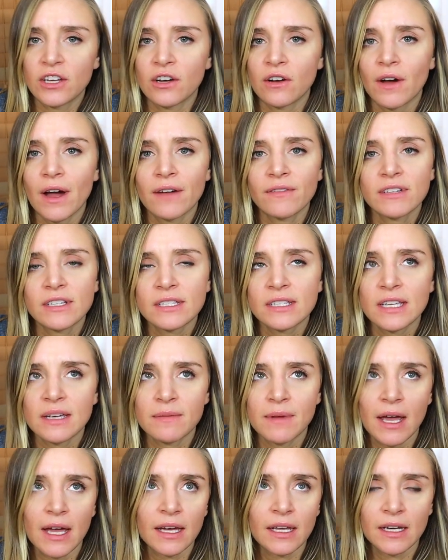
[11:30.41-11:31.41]
You know, obviously
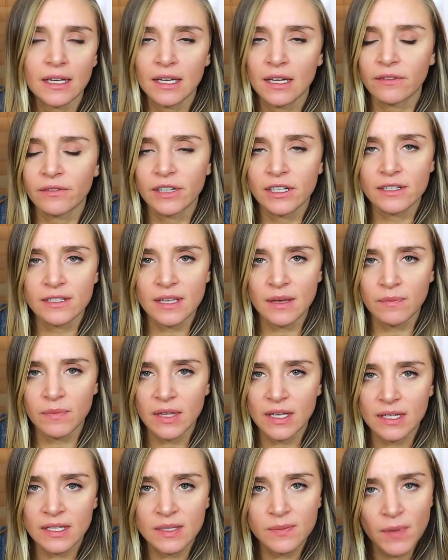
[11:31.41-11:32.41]
I'm not gonna give her
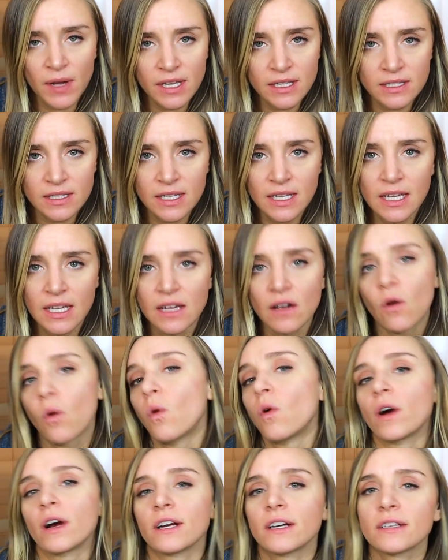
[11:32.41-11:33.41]
something spicy
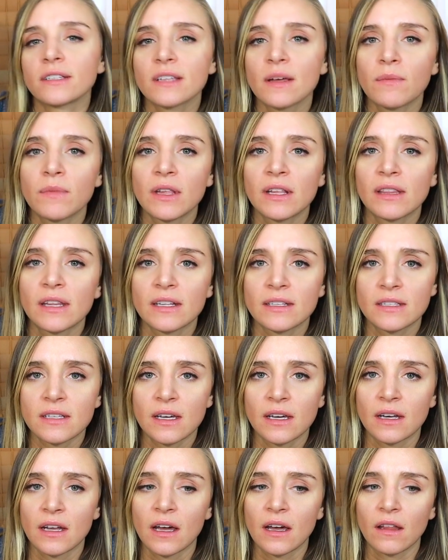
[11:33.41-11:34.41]
or something that's
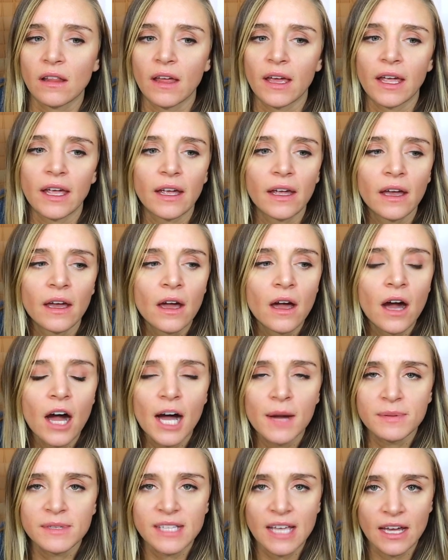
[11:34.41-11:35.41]
gonna like
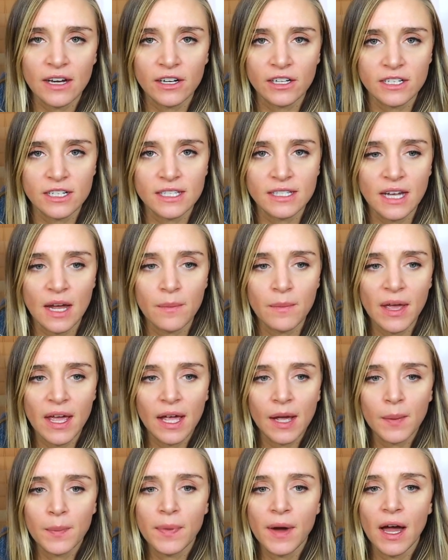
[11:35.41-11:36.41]
upset her
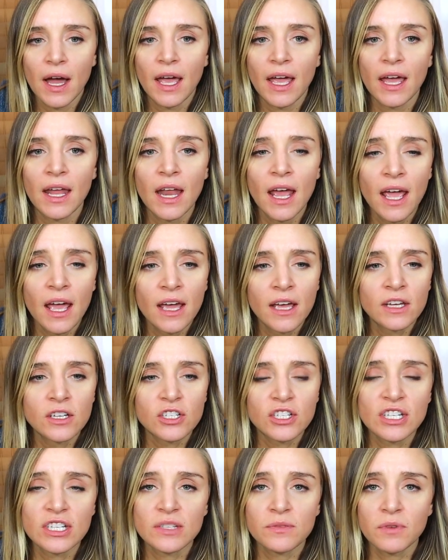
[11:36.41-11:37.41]
stomach, but
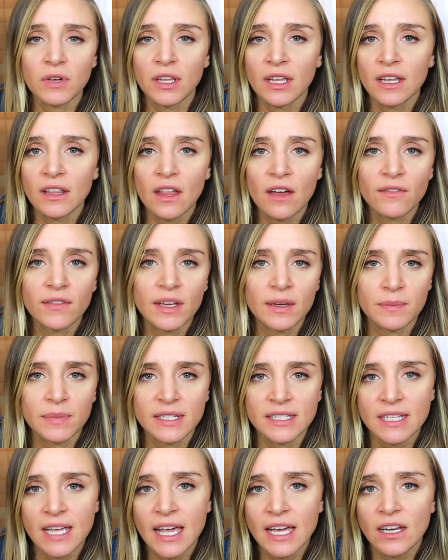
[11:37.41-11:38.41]
she's really loving
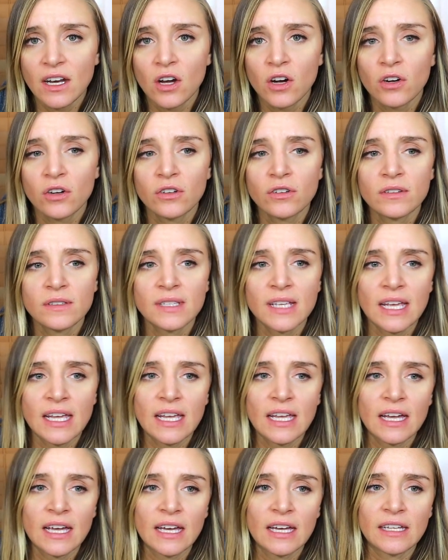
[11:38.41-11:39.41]
potatoes,
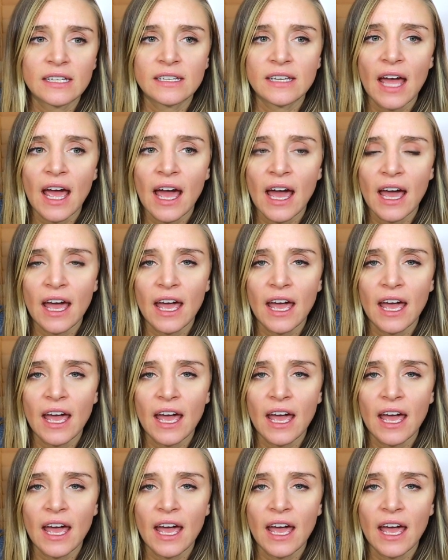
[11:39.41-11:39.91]
and